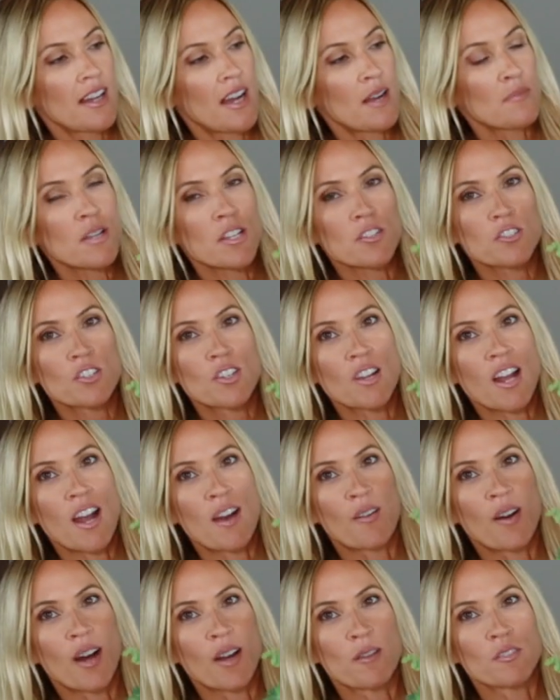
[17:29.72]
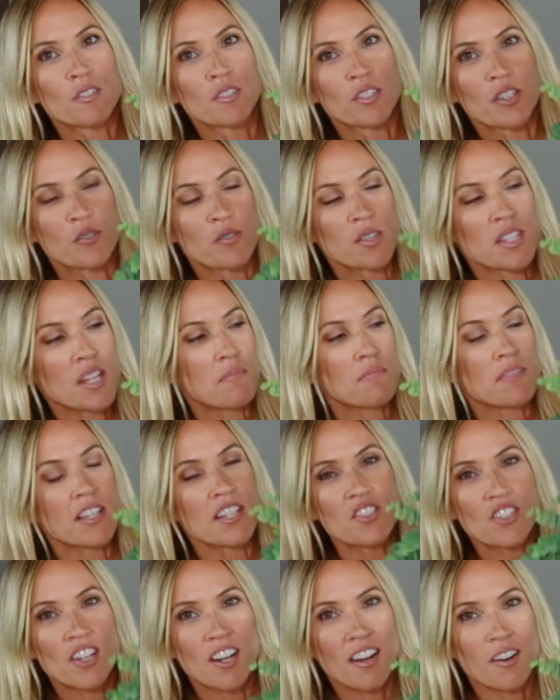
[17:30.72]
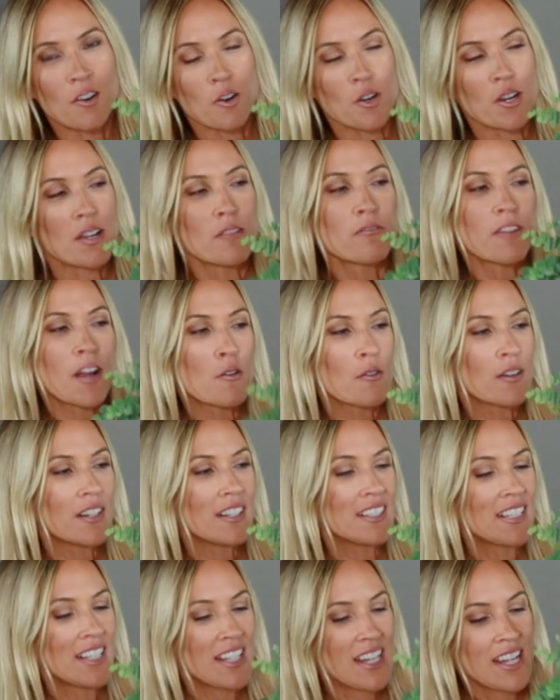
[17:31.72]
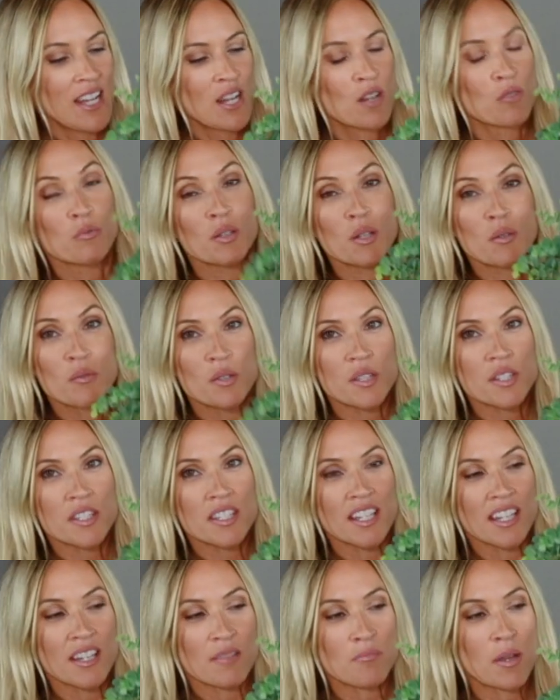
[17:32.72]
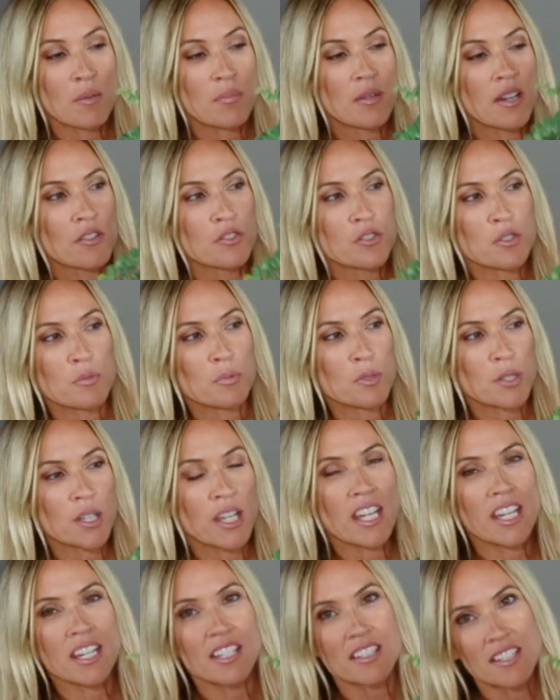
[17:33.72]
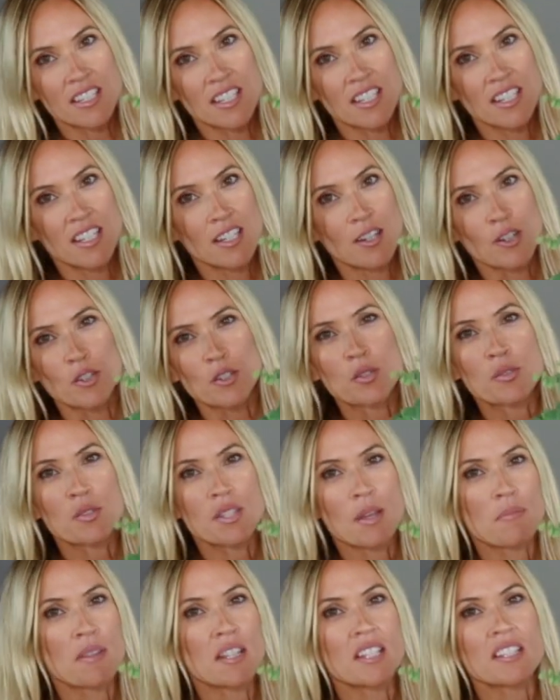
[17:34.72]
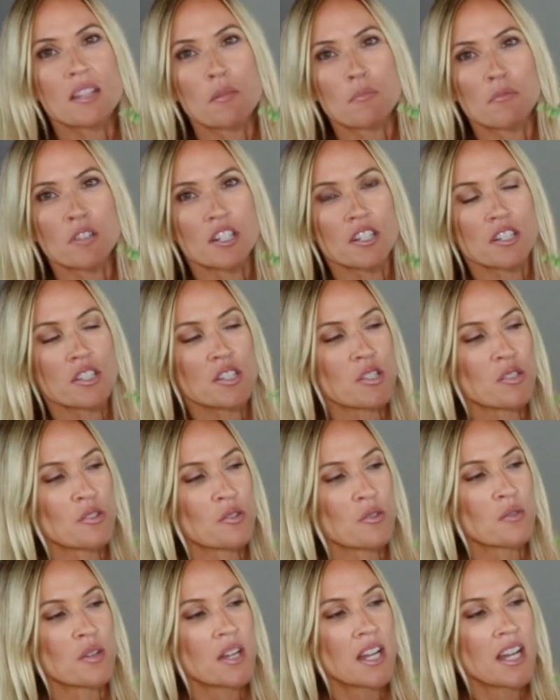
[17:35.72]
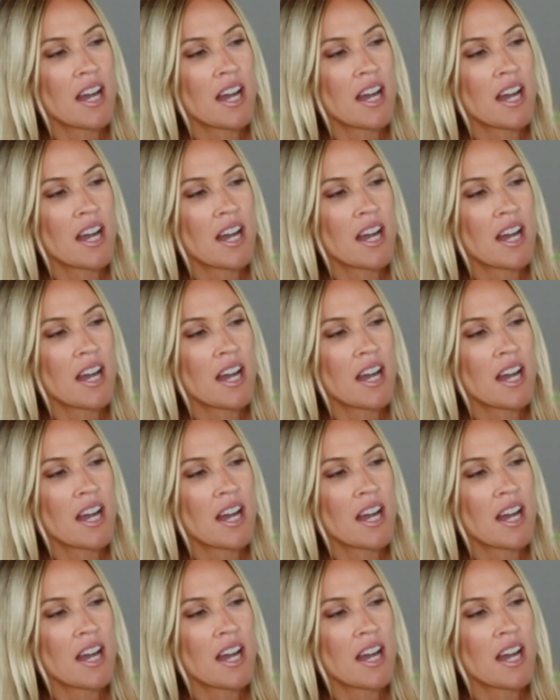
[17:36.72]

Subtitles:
I'm not sure how I will use them this year, or if I will. We will see. Maybe I'll duplicate or do something similar to